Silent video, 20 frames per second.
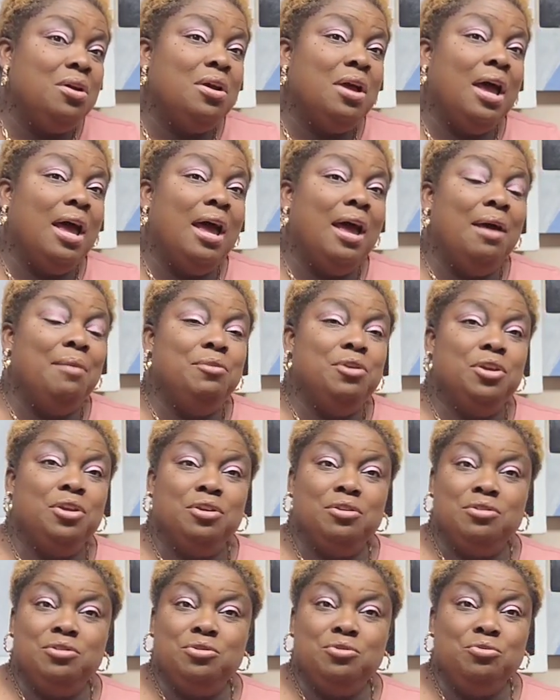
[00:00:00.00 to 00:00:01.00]
You
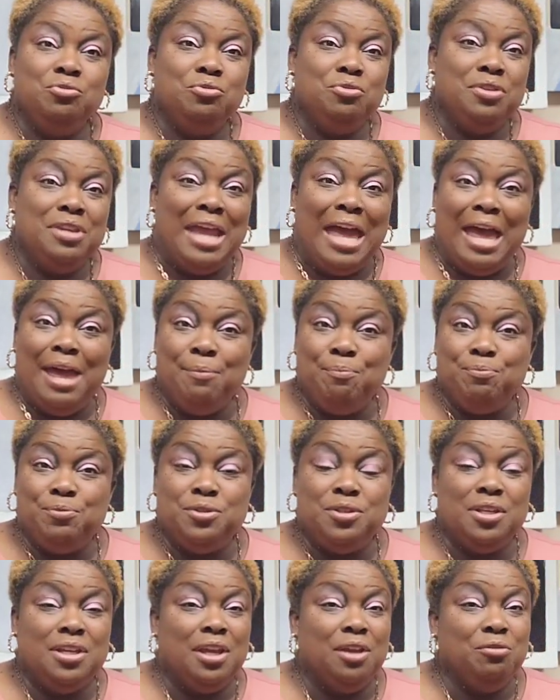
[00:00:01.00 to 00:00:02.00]
can do naps,
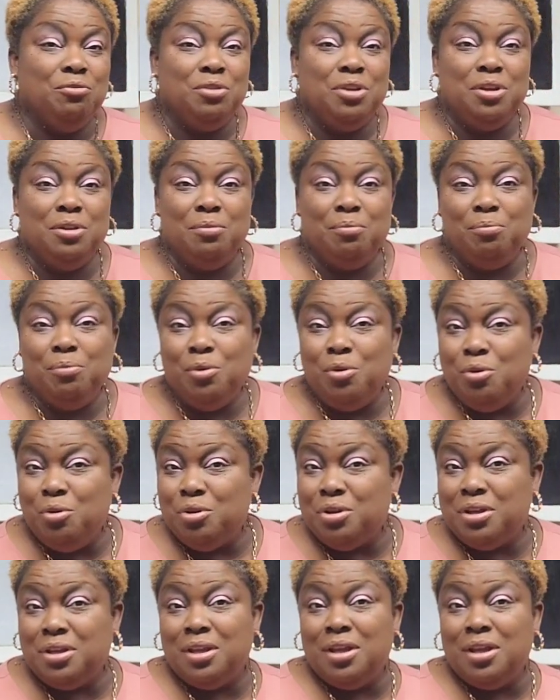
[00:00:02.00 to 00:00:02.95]
you can read a book,